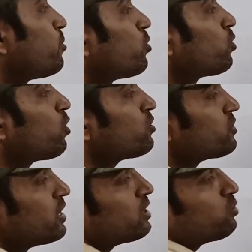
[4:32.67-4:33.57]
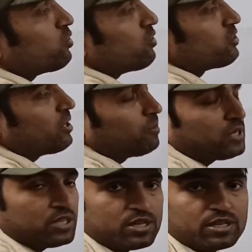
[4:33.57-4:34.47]
protons and neutrons are
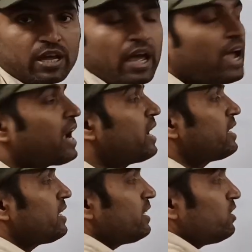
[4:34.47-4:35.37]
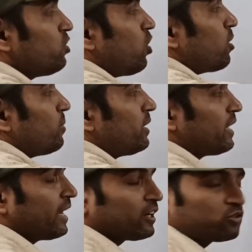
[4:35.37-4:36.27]
present, and in the
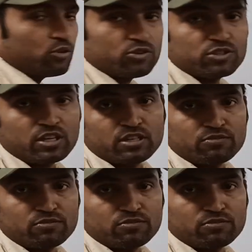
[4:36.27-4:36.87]
orbit electrons are